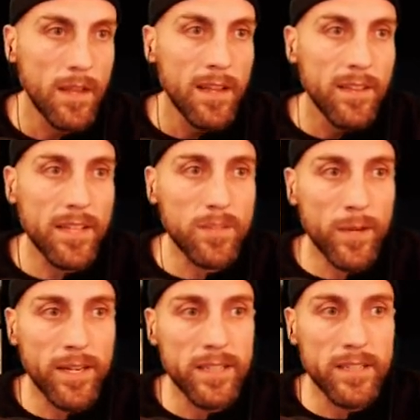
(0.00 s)
This
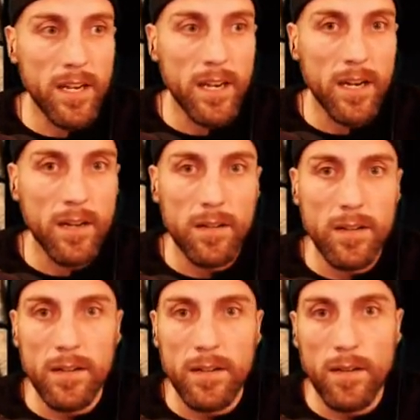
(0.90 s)
one is
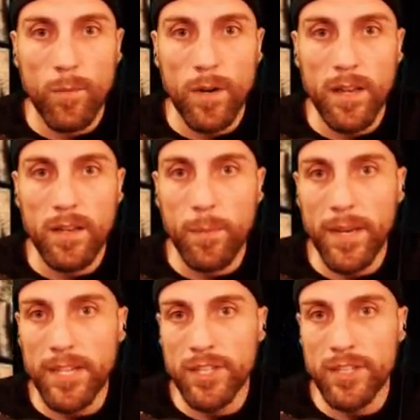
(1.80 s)
one of the
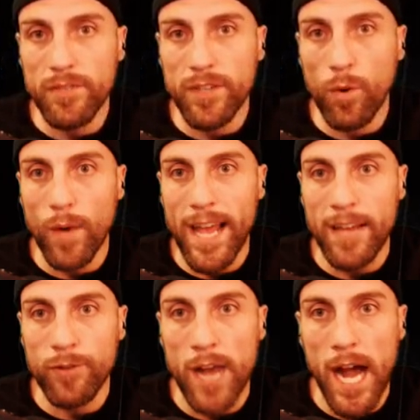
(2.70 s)
depictions of the old
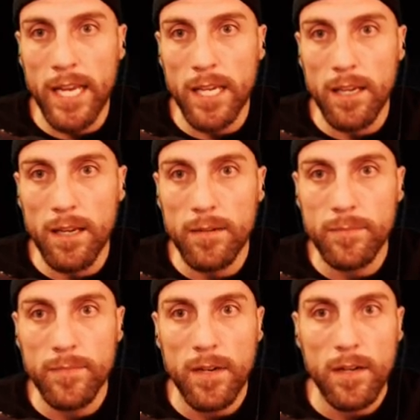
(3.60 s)
Anunnaki,
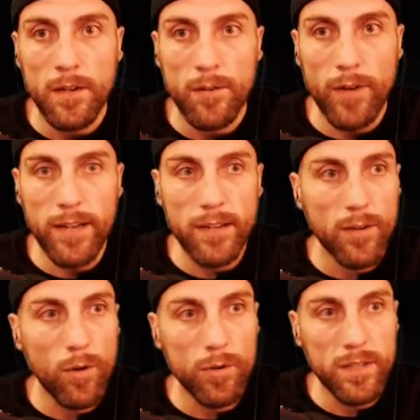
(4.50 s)
right?
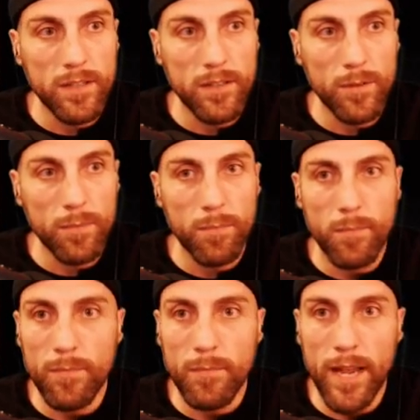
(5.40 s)
Holding the little
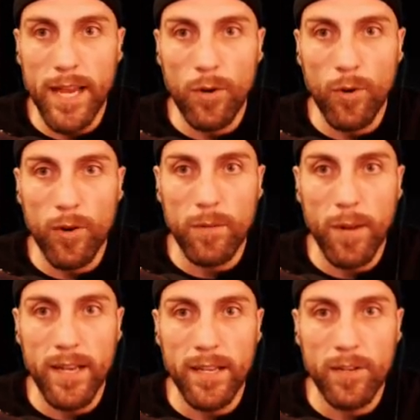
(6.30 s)
acorn
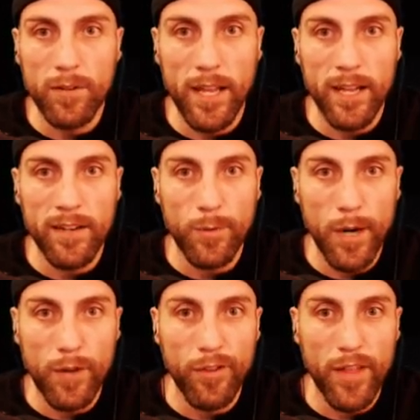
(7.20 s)
pineal gland or
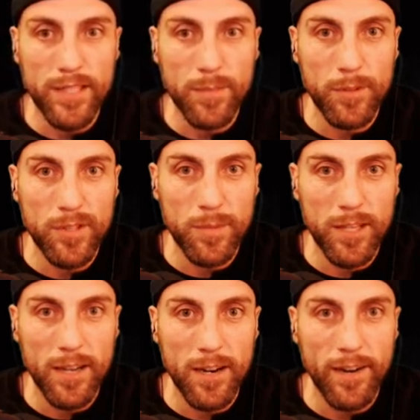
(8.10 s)
whatever that's supposed to be
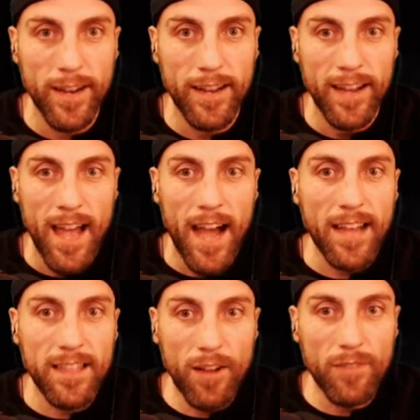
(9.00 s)
there, right? I
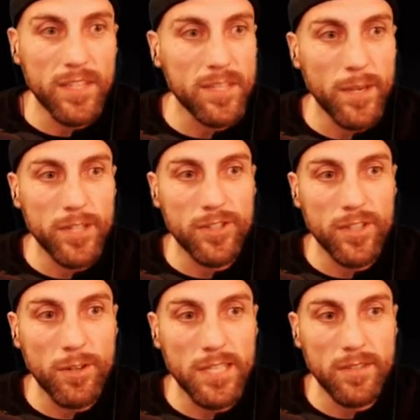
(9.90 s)
love these pictures. They
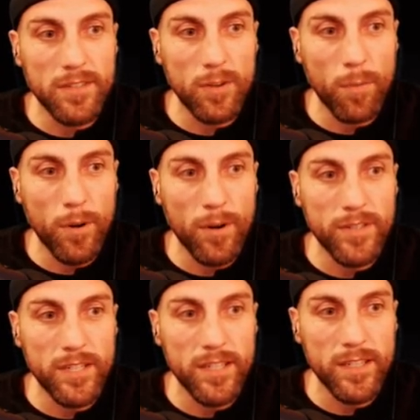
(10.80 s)
always have these little
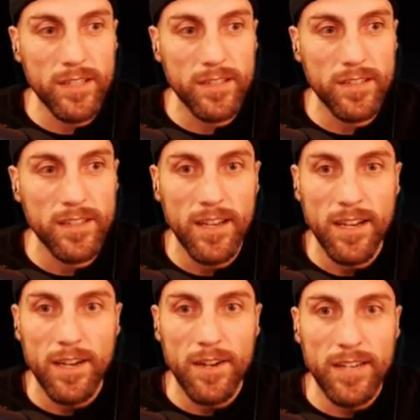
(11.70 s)
purses
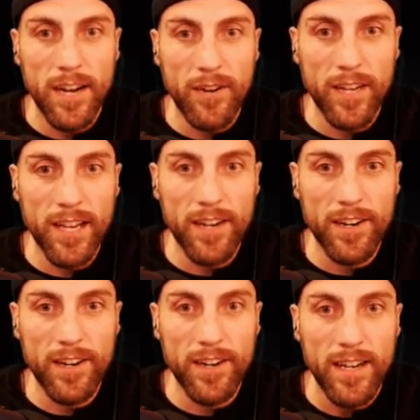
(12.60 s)
down here.